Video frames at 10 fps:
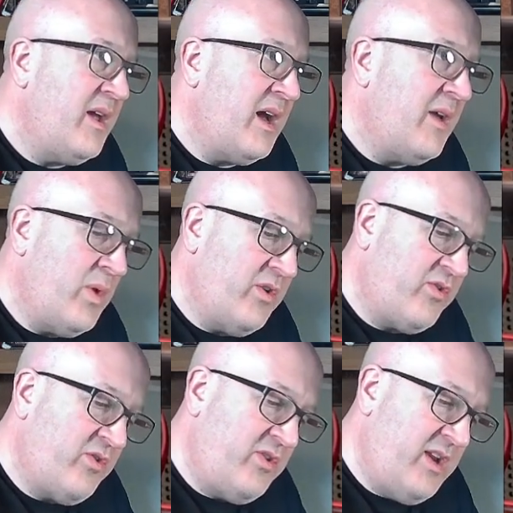And we are
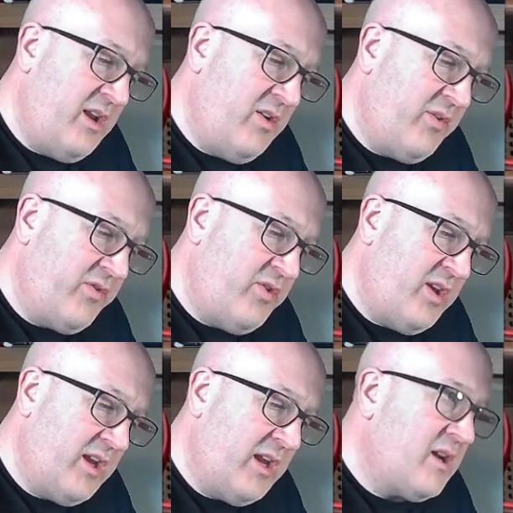still not
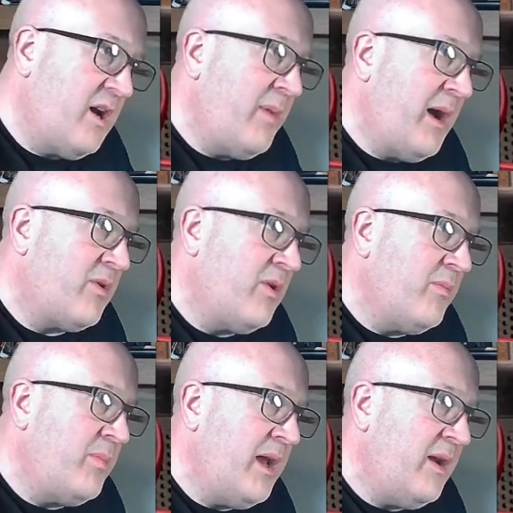seeing it come out on
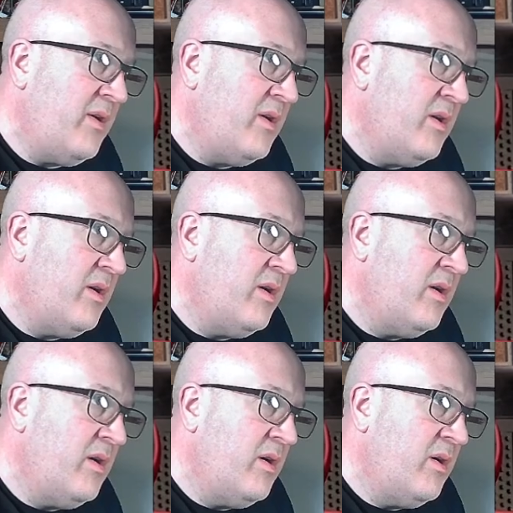pin
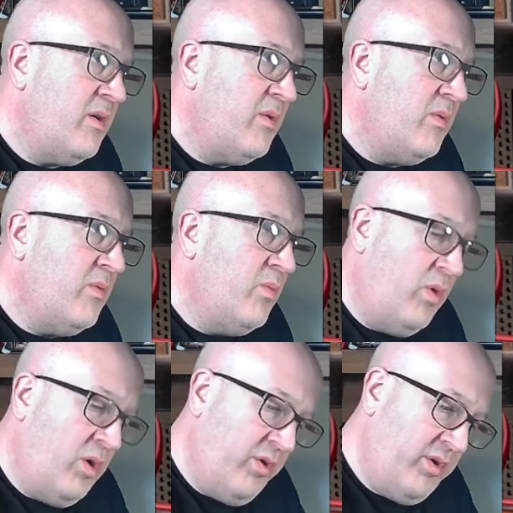
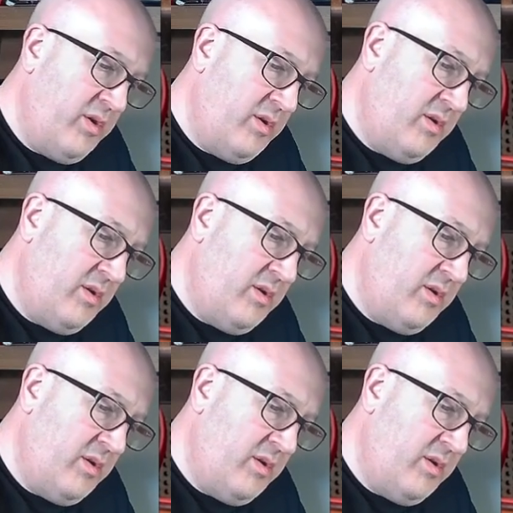1.